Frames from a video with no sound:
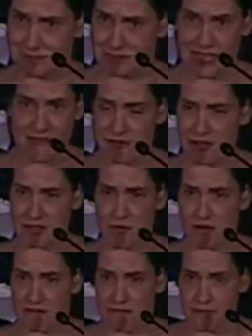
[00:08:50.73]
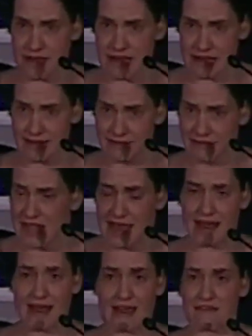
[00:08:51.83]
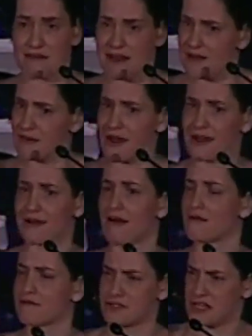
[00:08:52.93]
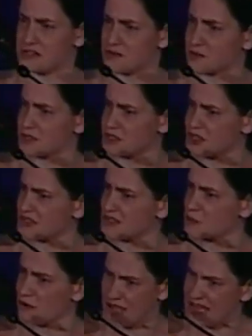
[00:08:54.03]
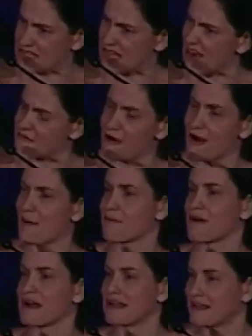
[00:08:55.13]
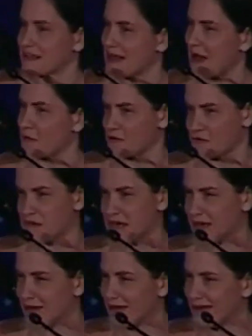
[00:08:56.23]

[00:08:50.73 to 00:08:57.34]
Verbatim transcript: Never has worked for me. And I have never had a conversation with Jesus where he has ever operated in that with me.